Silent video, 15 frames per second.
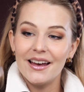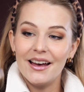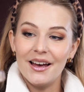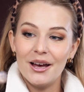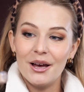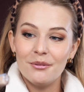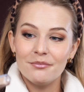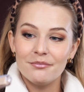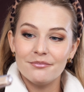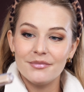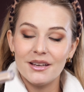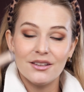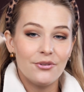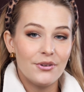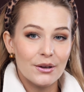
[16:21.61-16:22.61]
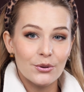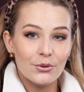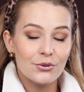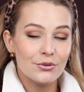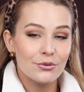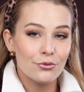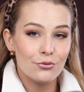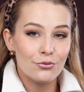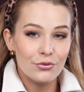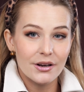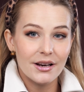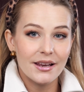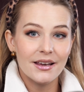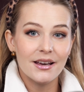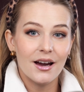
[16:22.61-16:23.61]
It feels
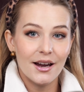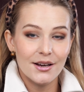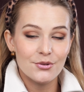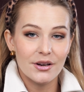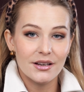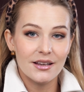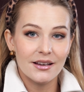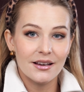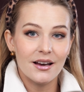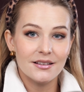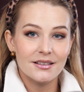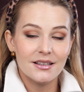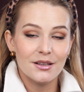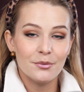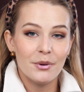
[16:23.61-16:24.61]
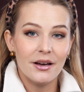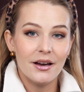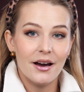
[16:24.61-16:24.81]
really hydrating underneath my